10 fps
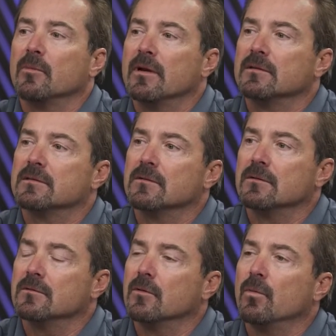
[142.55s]
but it's the
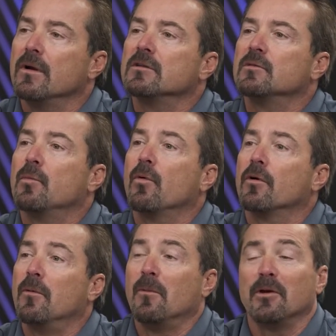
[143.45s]
one
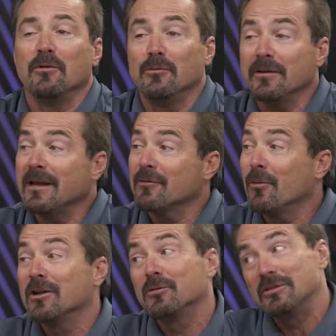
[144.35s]
sport where you really have to
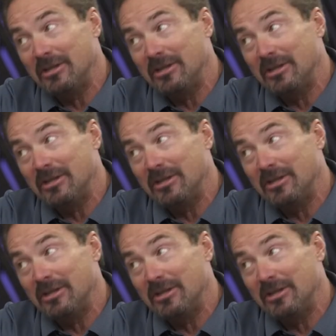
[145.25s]
watch what you